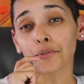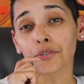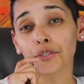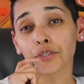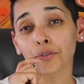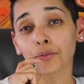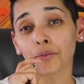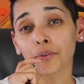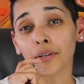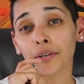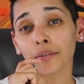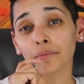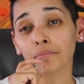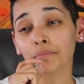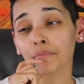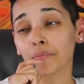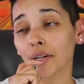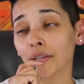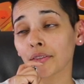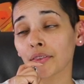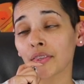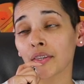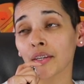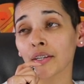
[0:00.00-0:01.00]
was doing.
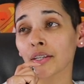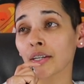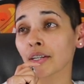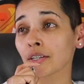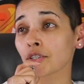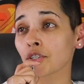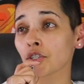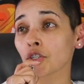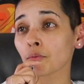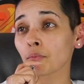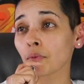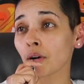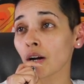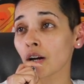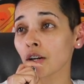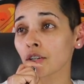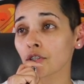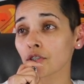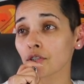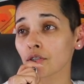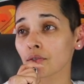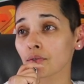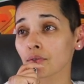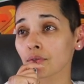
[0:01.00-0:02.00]
Thinking too
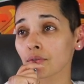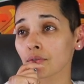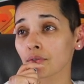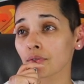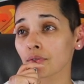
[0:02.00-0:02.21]
much.